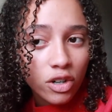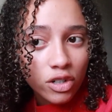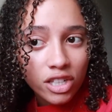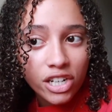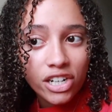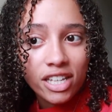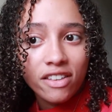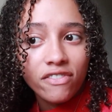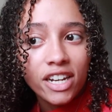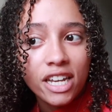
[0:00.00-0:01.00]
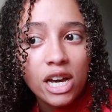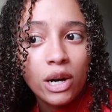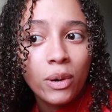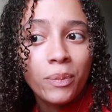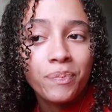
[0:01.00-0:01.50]
earlier in the
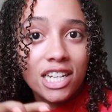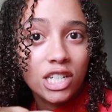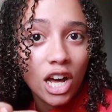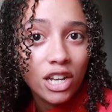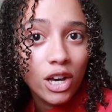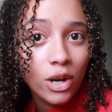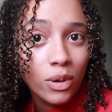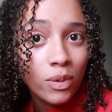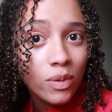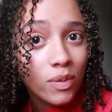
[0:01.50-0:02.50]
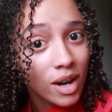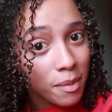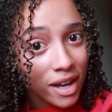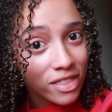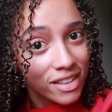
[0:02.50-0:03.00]
video, I did not know
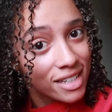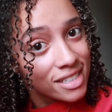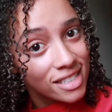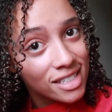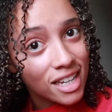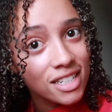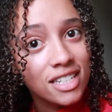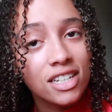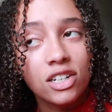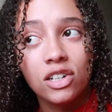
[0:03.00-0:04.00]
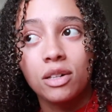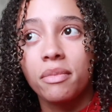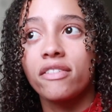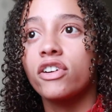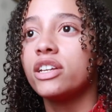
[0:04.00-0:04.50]
about this until
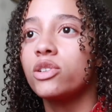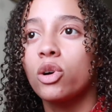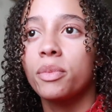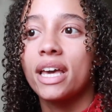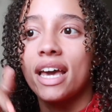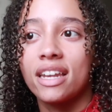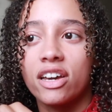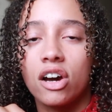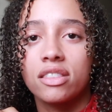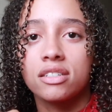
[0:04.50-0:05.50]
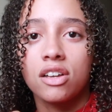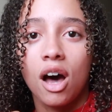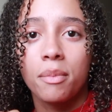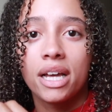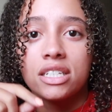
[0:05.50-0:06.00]
my friend told me and I got this
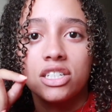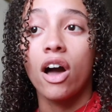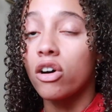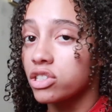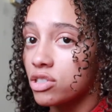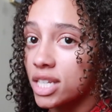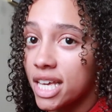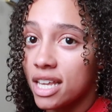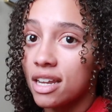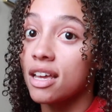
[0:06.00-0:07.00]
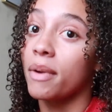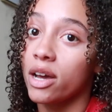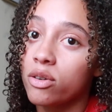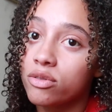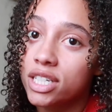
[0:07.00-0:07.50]
comment. I also did my
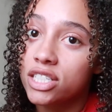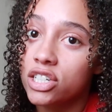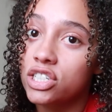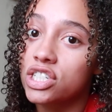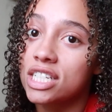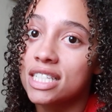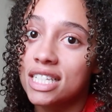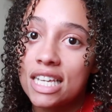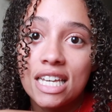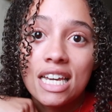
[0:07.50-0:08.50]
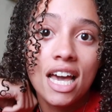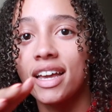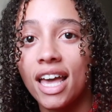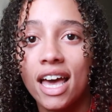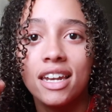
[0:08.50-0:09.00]
own research to see,
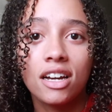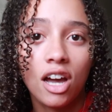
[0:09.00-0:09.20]
again,